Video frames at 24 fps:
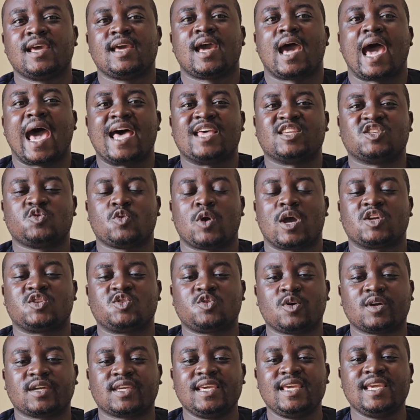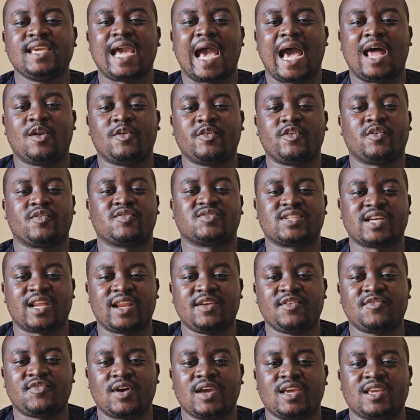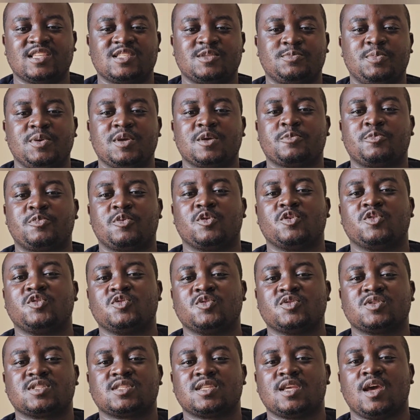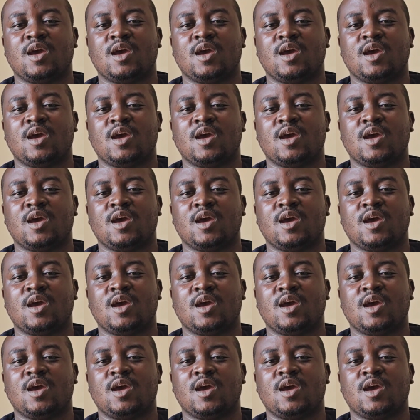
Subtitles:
as you are talking, a lot of saliva is being produced.